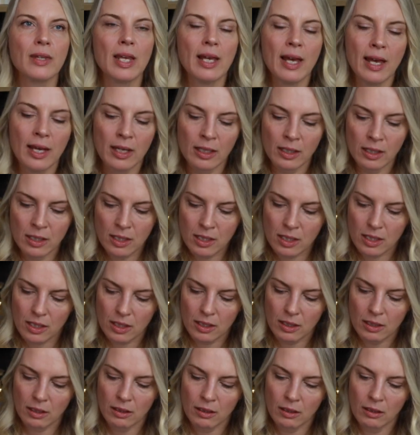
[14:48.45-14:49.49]
and
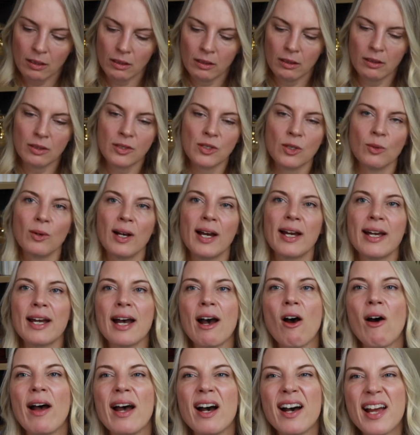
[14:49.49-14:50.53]
uh, so I,
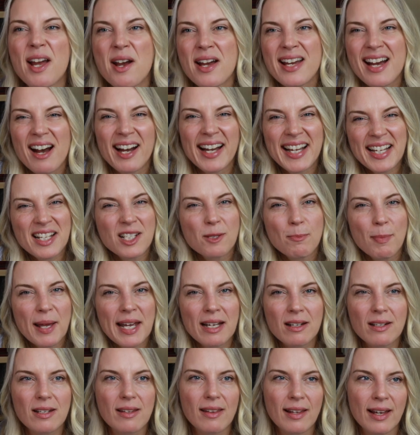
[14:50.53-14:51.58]
I, I
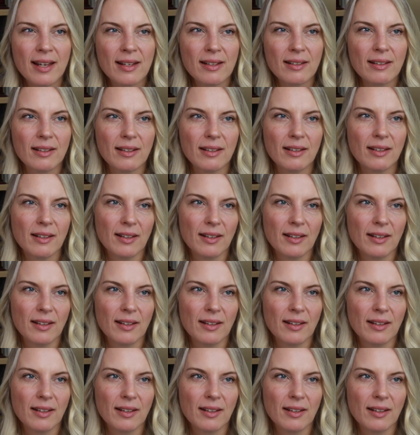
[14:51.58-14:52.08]
expect that